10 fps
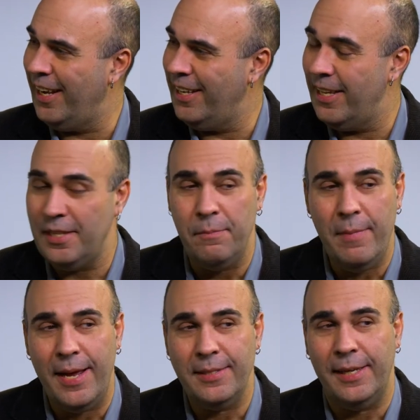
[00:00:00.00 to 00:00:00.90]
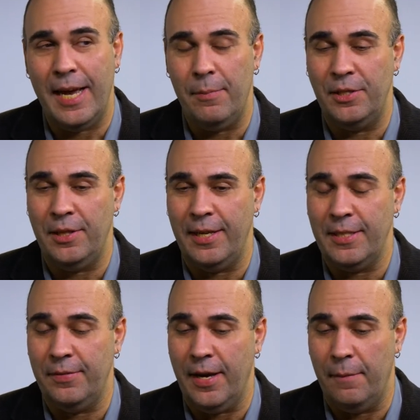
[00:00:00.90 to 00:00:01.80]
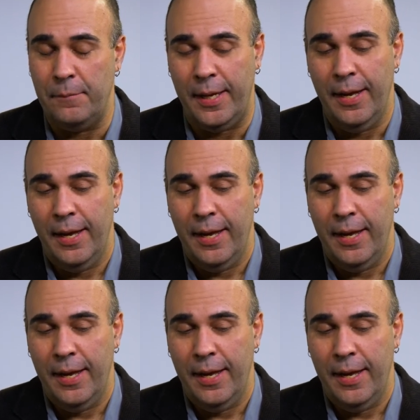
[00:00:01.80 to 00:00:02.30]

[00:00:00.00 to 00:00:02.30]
It's amazing how much things have come, but